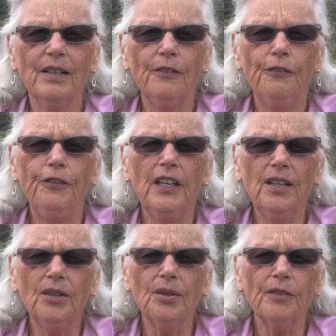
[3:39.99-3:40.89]

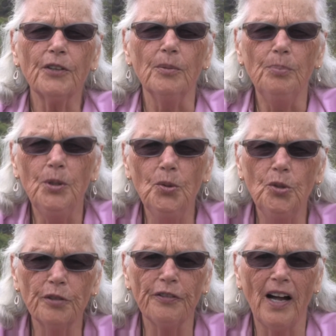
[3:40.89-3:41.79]
Fear of
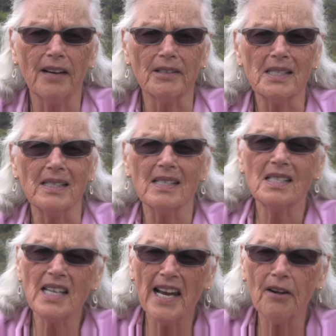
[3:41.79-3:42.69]
computer viruses,
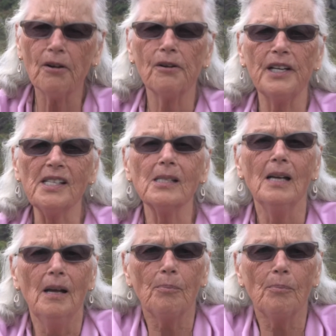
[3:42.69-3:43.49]
terrorists,